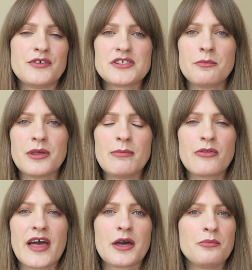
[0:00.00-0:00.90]
For some
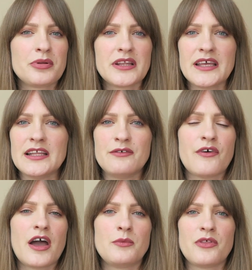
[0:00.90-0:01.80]
people, they're completely
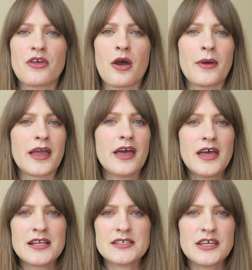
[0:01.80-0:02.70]
fine with going
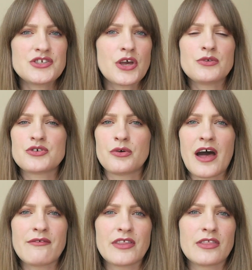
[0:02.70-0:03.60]
teetotal,
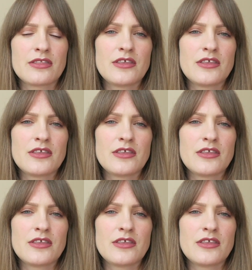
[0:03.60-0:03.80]
having,